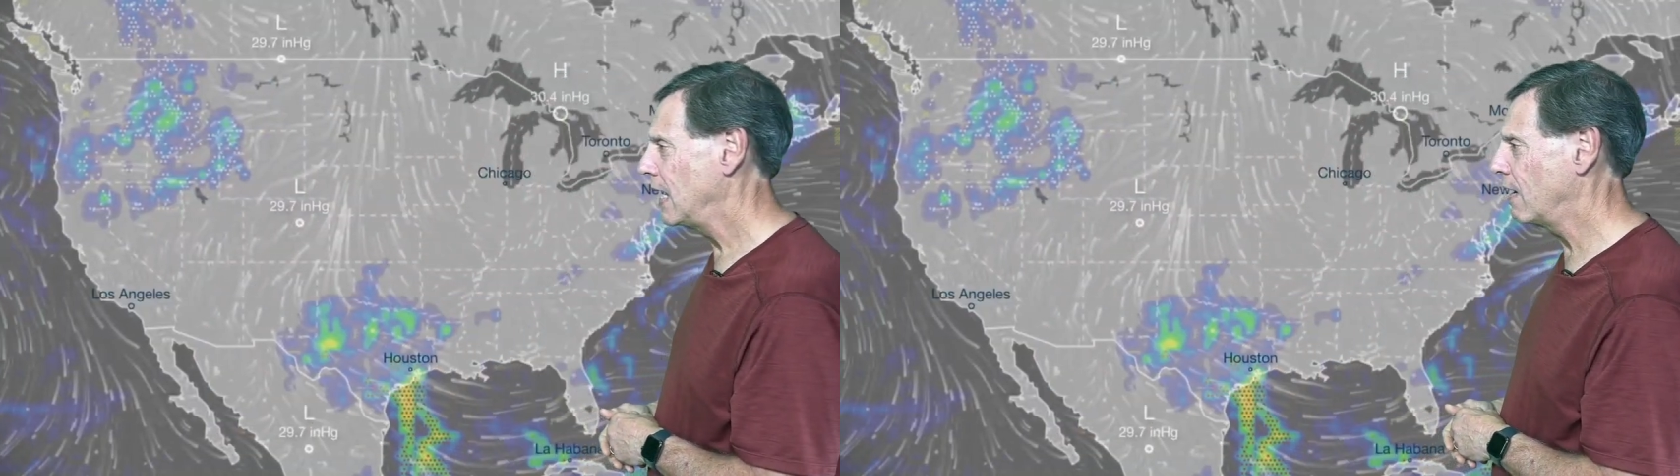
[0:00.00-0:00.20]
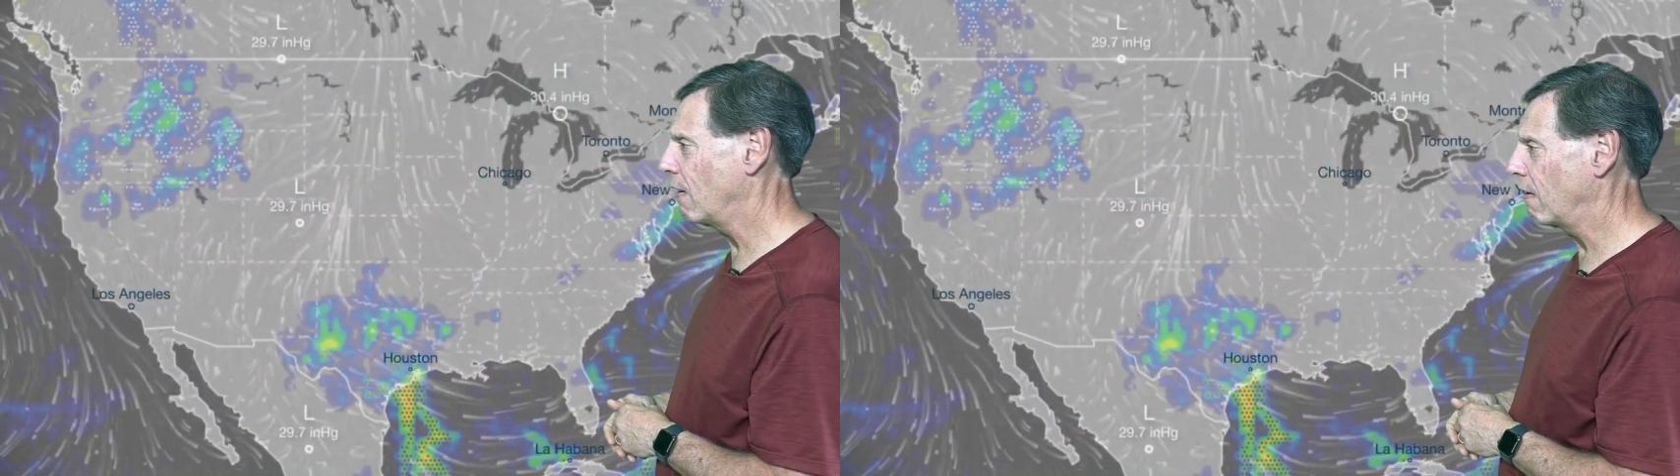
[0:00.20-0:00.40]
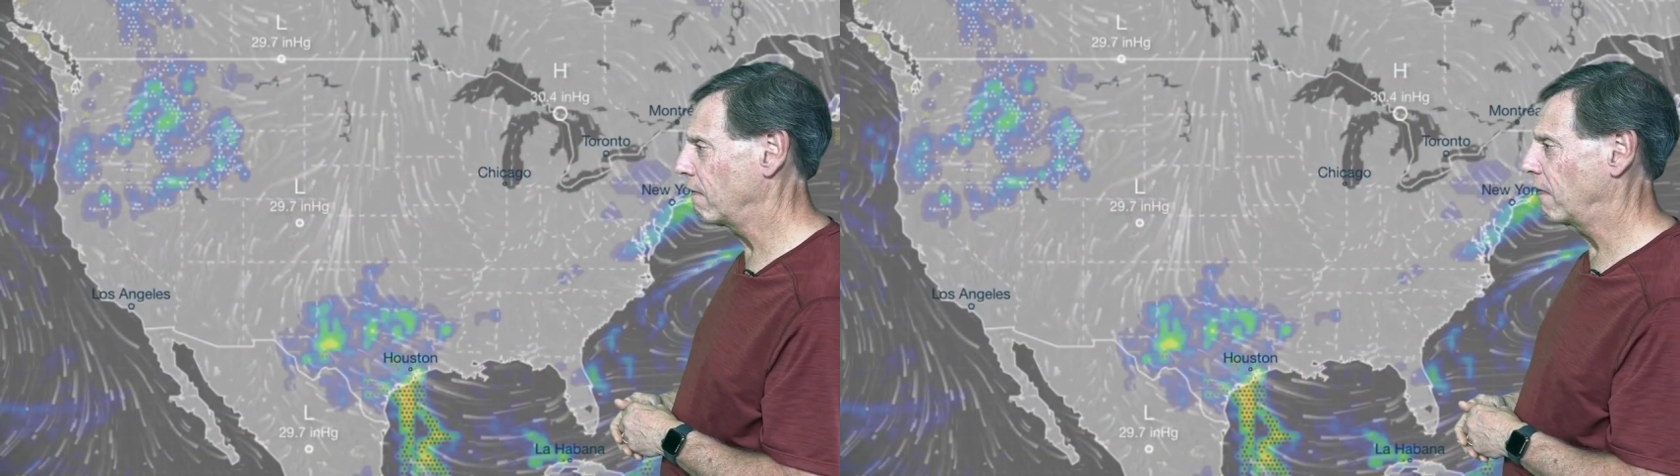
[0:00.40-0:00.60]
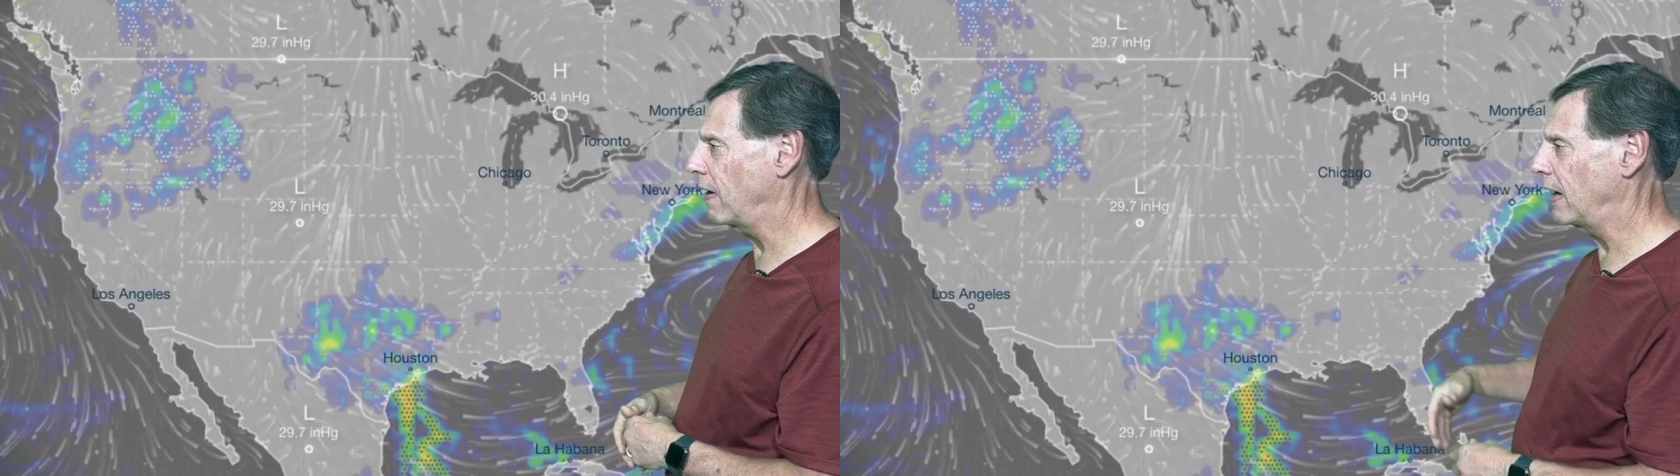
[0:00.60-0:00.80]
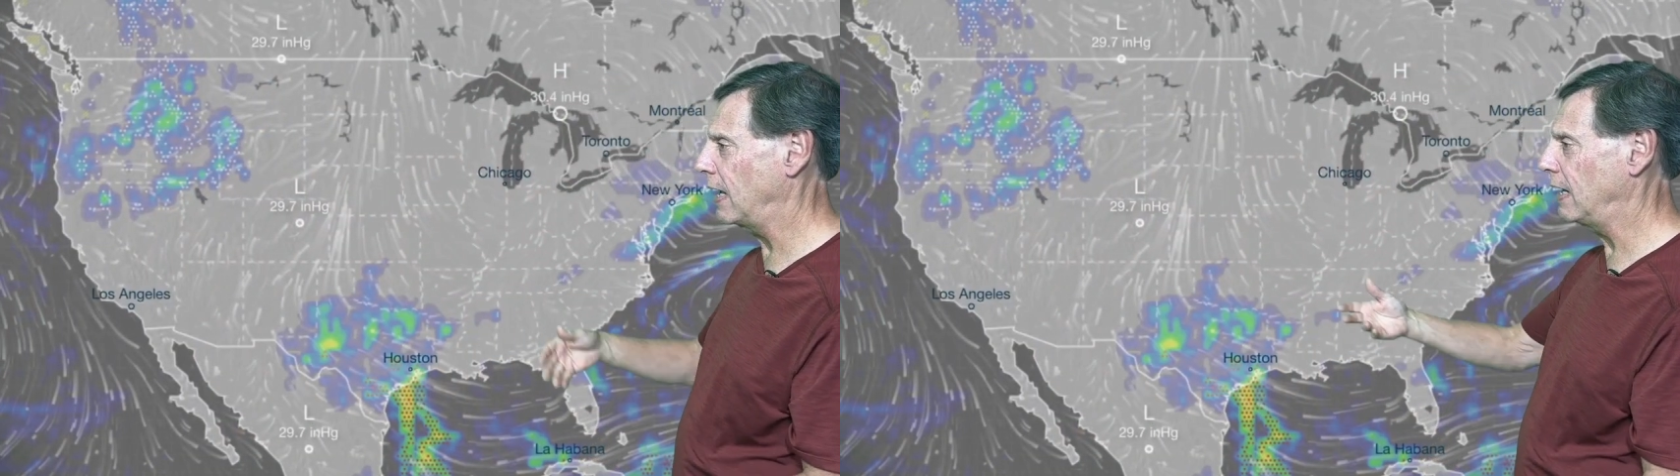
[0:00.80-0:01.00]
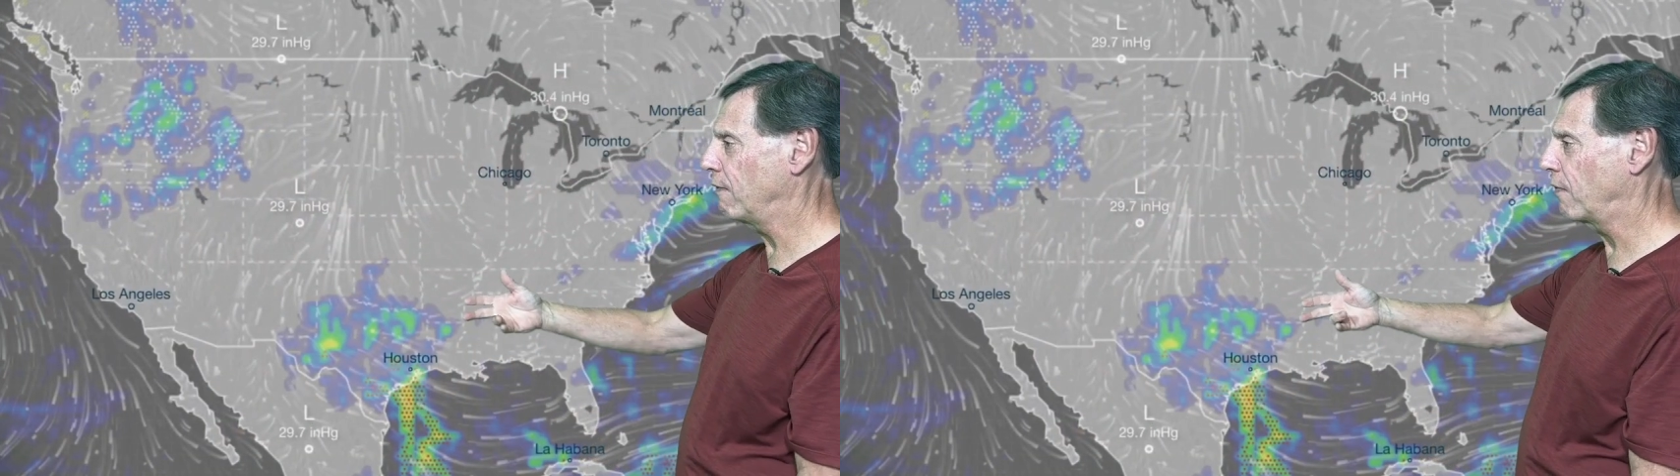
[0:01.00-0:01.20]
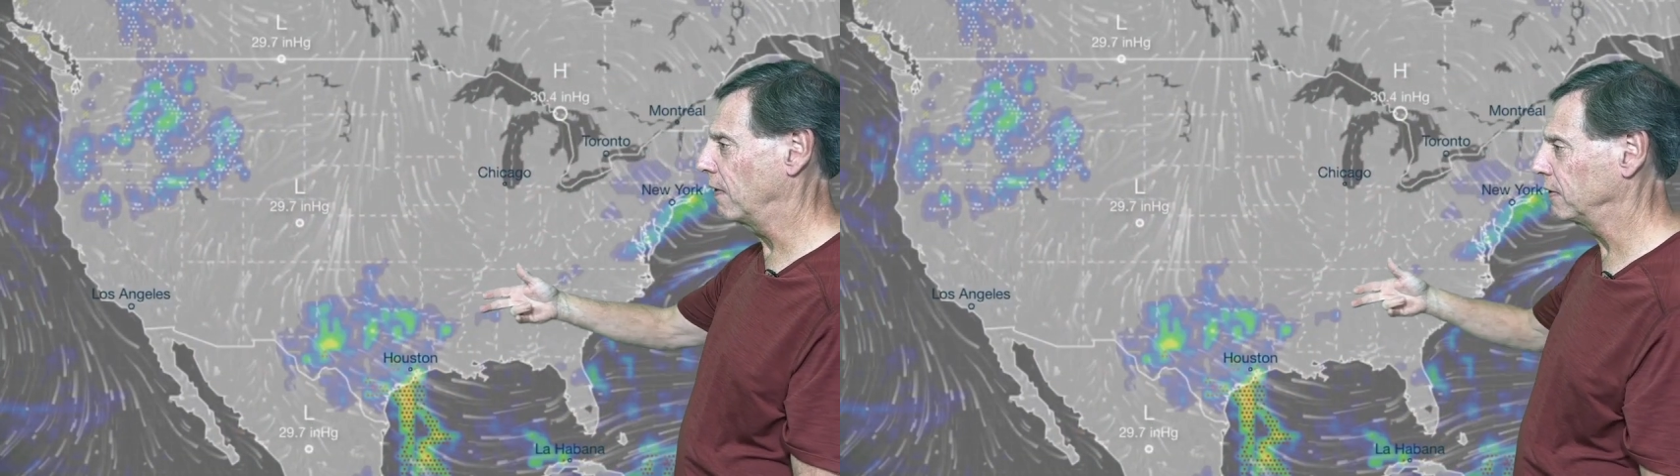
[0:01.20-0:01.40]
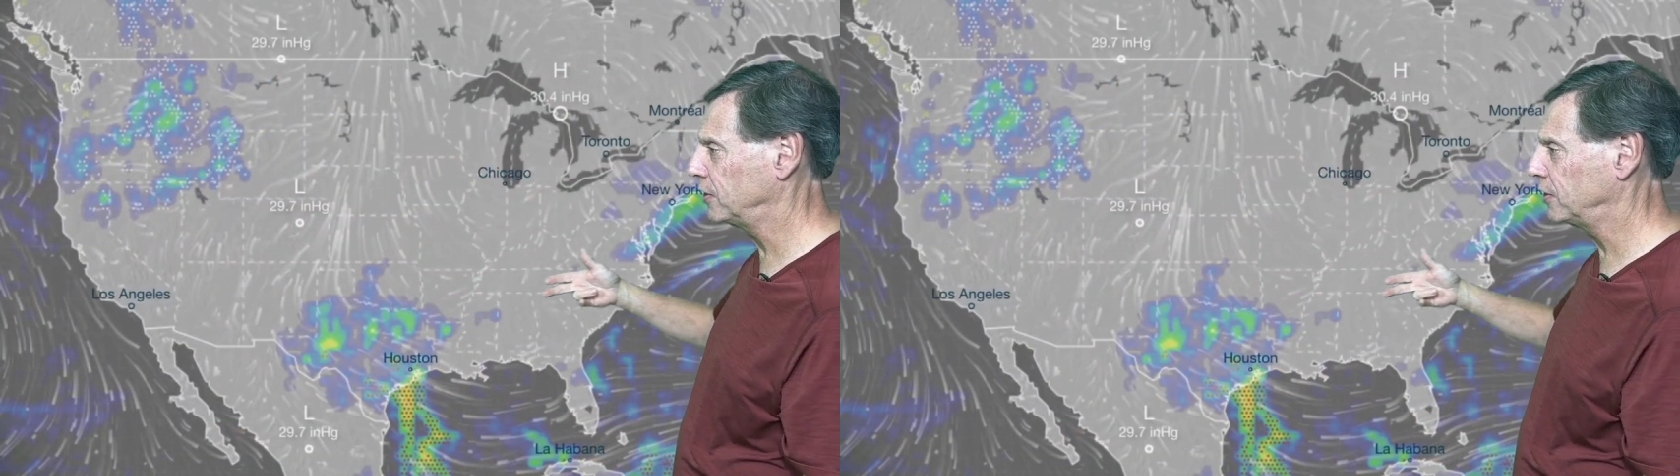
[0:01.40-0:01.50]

here on friday the frontal